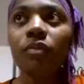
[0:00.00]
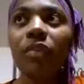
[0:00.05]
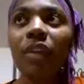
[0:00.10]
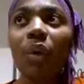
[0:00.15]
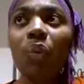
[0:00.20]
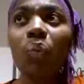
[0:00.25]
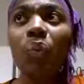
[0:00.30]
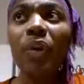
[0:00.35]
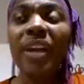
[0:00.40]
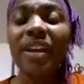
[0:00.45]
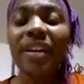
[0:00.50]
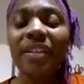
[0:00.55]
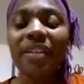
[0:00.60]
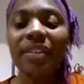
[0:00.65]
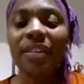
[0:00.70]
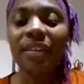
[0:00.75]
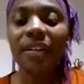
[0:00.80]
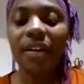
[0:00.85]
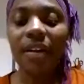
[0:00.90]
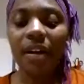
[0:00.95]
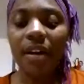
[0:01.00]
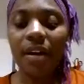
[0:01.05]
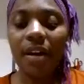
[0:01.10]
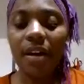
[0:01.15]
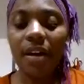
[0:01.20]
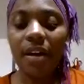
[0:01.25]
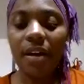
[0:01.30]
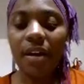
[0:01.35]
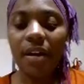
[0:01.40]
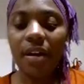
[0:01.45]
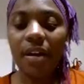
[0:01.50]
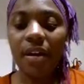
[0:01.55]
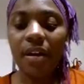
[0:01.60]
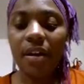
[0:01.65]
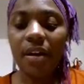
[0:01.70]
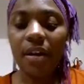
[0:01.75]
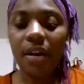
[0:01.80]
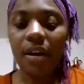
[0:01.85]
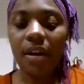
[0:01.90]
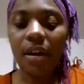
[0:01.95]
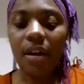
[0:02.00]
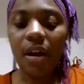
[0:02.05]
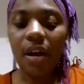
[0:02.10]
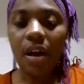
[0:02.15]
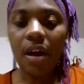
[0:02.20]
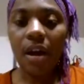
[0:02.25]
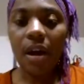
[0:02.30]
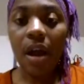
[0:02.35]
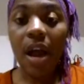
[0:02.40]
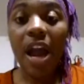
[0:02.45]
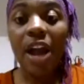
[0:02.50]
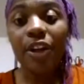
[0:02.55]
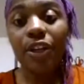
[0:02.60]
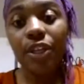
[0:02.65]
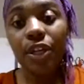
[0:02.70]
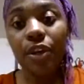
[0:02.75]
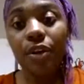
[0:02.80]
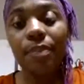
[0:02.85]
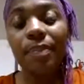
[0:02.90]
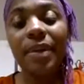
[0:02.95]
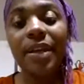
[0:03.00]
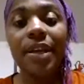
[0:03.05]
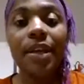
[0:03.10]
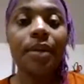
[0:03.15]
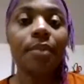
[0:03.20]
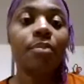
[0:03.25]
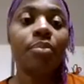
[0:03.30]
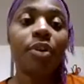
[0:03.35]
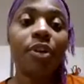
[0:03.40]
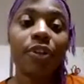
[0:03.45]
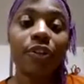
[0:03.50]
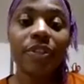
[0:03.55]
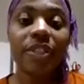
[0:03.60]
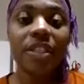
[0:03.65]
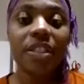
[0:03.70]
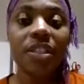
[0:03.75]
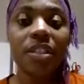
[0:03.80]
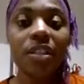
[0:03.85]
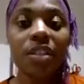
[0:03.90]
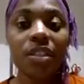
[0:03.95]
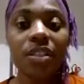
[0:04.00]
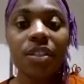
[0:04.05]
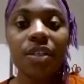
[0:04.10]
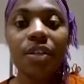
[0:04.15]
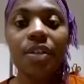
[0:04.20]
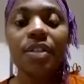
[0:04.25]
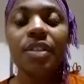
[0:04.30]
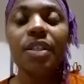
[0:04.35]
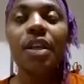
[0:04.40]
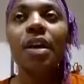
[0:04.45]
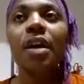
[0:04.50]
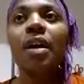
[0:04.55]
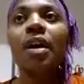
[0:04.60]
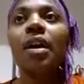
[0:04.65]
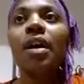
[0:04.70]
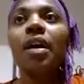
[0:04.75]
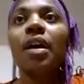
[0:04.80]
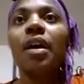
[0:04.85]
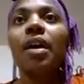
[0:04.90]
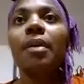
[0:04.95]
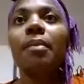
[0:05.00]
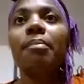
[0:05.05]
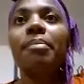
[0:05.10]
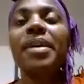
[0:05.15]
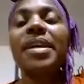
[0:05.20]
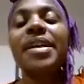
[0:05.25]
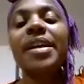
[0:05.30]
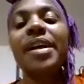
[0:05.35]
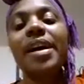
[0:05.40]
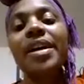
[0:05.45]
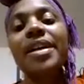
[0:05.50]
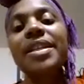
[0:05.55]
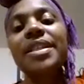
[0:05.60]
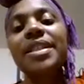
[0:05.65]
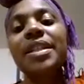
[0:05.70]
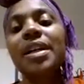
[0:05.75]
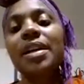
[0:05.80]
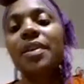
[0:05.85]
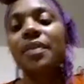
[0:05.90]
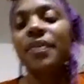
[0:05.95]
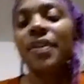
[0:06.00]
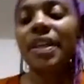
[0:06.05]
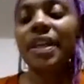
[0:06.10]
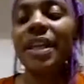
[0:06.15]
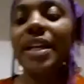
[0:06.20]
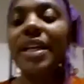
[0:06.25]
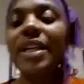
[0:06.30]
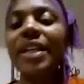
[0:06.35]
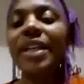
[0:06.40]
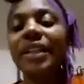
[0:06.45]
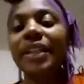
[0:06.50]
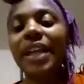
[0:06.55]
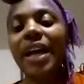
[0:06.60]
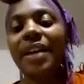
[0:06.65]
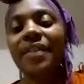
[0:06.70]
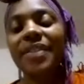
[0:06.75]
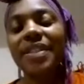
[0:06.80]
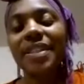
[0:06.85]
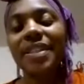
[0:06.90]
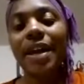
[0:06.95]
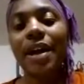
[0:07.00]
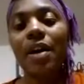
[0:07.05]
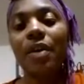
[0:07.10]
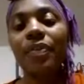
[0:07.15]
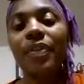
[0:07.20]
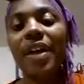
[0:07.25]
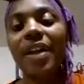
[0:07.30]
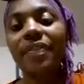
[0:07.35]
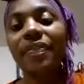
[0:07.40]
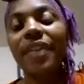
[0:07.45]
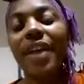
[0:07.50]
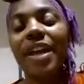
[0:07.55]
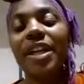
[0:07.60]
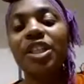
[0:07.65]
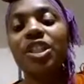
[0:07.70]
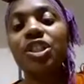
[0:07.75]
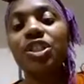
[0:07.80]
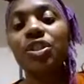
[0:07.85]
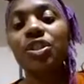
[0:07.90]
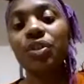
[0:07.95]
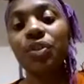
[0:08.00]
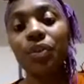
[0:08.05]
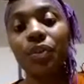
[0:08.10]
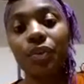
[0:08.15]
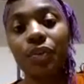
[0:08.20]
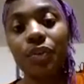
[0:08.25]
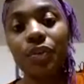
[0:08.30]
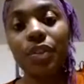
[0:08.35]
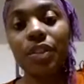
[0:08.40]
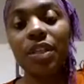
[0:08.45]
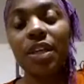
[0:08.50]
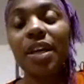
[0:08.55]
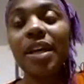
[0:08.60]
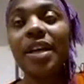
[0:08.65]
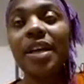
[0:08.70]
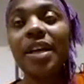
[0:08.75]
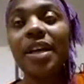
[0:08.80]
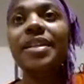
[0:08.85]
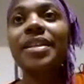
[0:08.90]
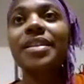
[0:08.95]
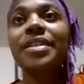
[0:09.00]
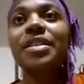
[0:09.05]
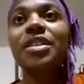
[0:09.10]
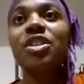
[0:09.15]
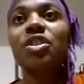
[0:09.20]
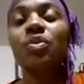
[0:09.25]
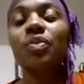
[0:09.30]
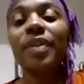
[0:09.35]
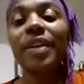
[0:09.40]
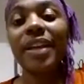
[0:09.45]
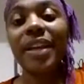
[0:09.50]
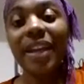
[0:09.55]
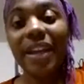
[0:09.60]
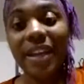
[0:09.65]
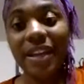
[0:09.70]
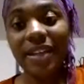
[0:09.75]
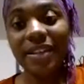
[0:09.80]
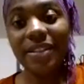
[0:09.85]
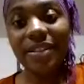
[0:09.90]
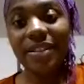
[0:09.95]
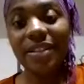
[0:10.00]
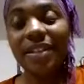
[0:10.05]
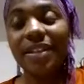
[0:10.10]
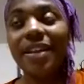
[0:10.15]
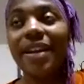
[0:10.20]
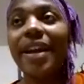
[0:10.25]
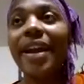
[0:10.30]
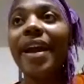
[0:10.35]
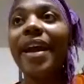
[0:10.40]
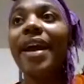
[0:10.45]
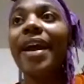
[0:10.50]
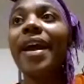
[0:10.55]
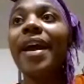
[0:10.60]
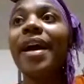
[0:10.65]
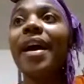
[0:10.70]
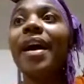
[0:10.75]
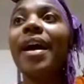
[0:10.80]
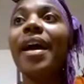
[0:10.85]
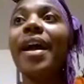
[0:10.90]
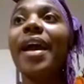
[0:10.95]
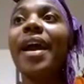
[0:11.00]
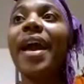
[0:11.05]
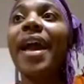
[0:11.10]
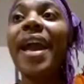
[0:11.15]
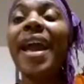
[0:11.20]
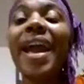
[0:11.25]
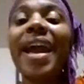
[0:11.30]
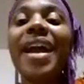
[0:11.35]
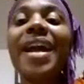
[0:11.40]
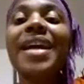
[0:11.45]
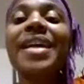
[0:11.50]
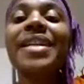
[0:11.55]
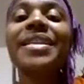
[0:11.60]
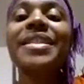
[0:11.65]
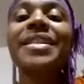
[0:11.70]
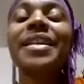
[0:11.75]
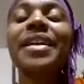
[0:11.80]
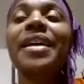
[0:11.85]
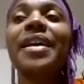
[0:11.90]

with our European brothers and sisters, because of the eating lifestyle that they choose to eat, and